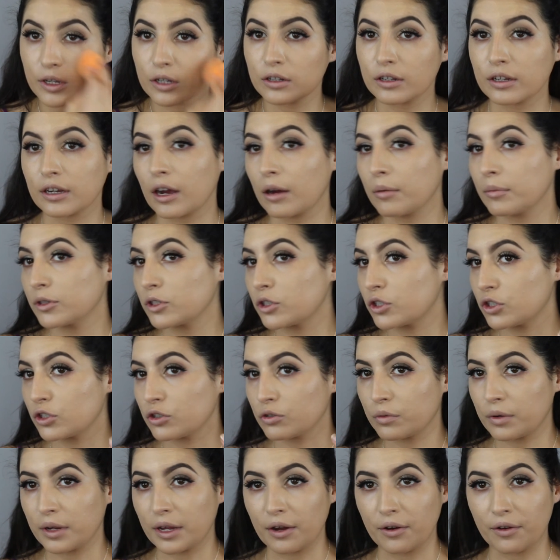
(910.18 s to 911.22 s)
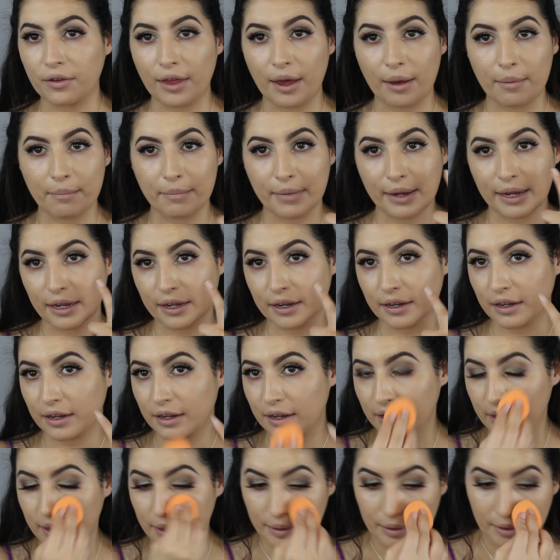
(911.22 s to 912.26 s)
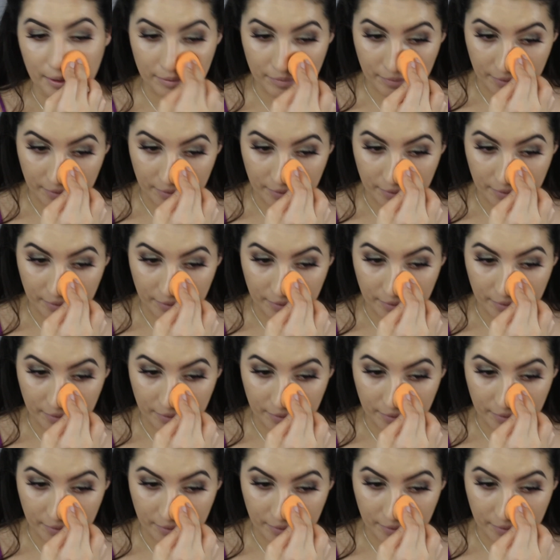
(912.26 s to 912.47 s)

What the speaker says: Look how much dewier that made the